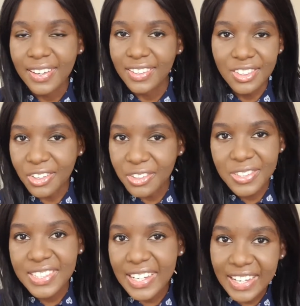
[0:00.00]
uh, you know, you're
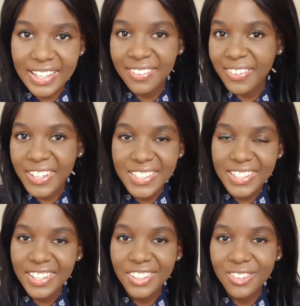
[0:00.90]
staying in first
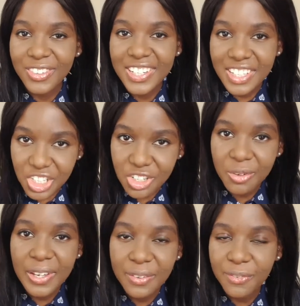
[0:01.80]
year, you're
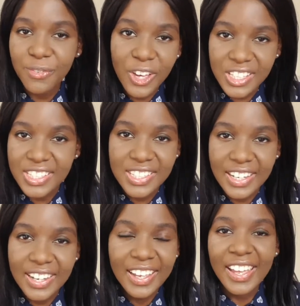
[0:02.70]
redoing first year.